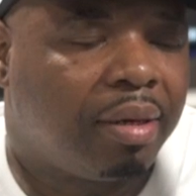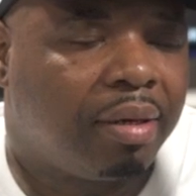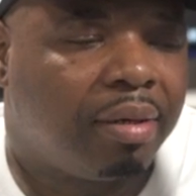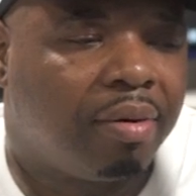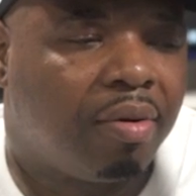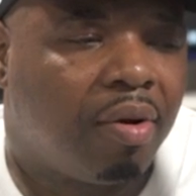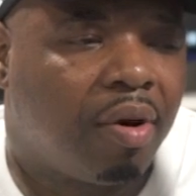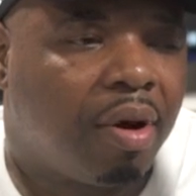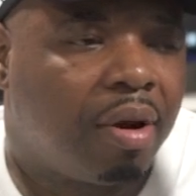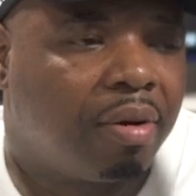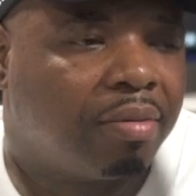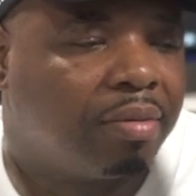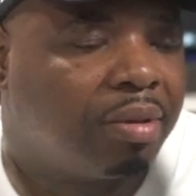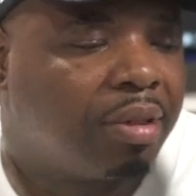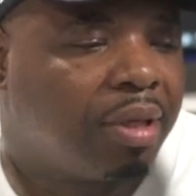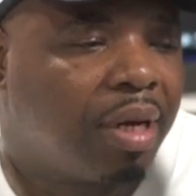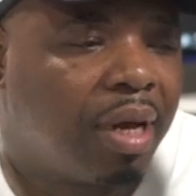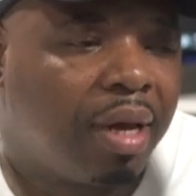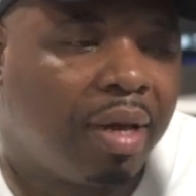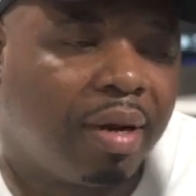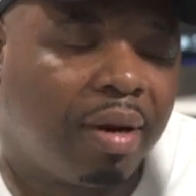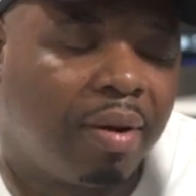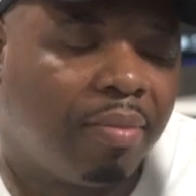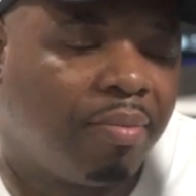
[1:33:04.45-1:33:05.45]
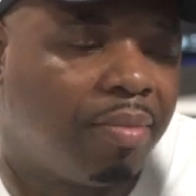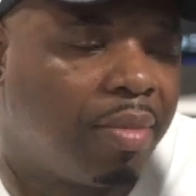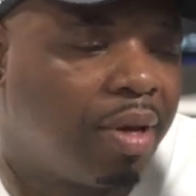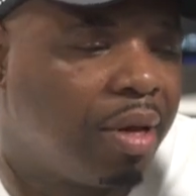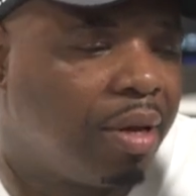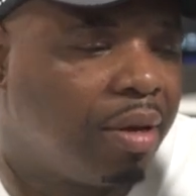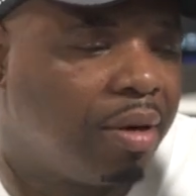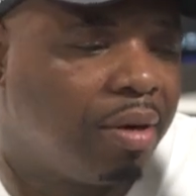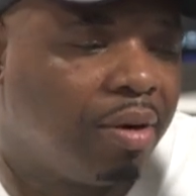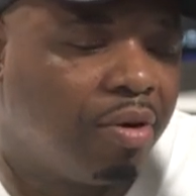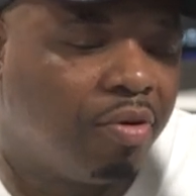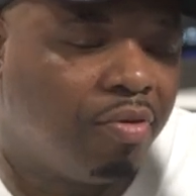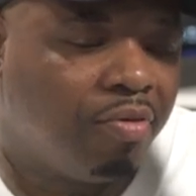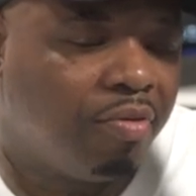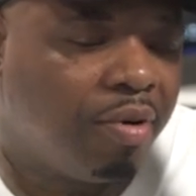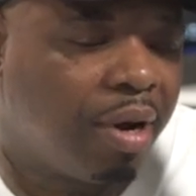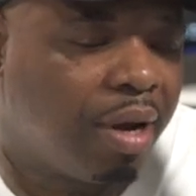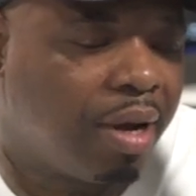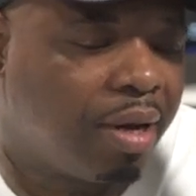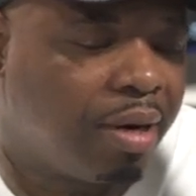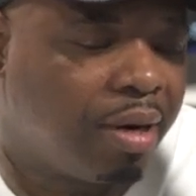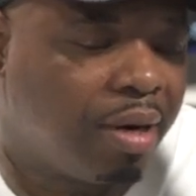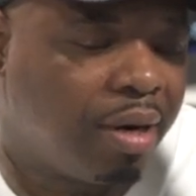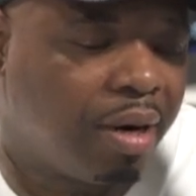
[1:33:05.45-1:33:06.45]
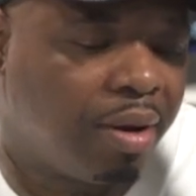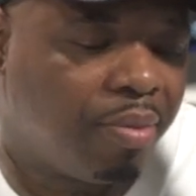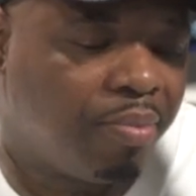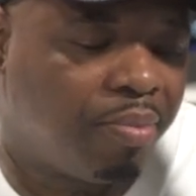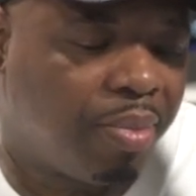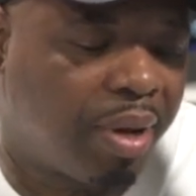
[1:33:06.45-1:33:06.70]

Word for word: You know what I'm saying? I mean, do the little